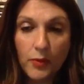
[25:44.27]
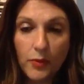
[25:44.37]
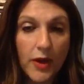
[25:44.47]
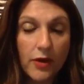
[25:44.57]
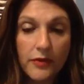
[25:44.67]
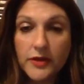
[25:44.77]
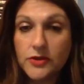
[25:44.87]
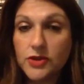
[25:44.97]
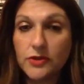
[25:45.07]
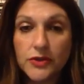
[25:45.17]
Put one on
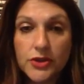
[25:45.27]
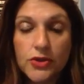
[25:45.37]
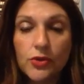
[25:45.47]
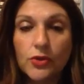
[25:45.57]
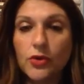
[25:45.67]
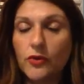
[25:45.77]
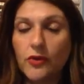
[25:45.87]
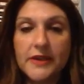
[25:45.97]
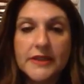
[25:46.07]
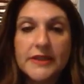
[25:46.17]
the children's door
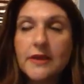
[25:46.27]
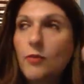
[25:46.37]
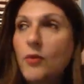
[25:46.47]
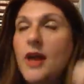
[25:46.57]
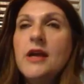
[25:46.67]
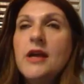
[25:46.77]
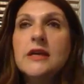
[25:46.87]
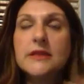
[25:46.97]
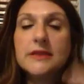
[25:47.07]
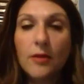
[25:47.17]
or in somewhere
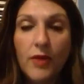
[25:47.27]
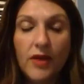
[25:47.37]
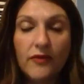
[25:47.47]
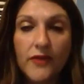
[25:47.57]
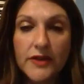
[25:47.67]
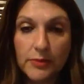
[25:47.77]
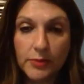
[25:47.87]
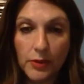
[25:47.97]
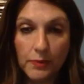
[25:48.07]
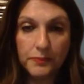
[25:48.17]

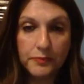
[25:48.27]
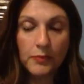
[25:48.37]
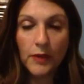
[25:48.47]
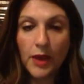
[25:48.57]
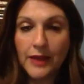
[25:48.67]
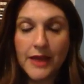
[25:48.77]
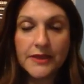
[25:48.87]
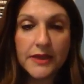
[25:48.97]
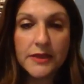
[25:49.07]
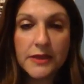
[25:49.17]
visible, a
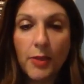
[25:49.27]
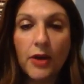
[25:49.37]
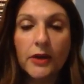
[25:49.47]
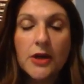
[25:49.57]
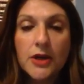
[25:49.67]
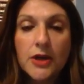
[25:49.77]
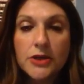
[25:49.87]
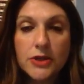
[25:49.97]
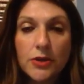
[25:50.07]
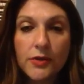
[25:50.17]
landing spot,
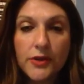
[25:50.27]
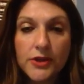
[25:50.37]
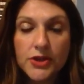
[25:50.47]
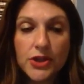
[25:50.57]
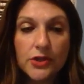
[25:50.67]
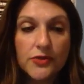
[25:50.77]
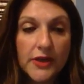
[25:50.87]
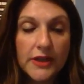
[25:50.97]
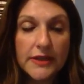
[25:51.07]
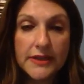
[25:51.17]
so that the
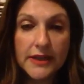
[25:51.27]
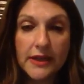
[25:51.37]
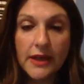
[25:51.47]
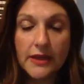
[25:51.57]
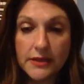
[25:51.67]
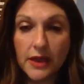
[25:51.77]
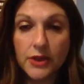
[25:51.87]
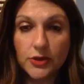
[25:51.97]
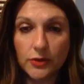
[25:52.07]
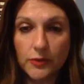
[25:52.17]
children can see their
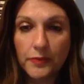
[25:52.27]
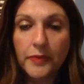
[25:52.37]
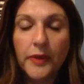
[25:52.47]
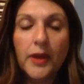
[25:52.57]
schedule.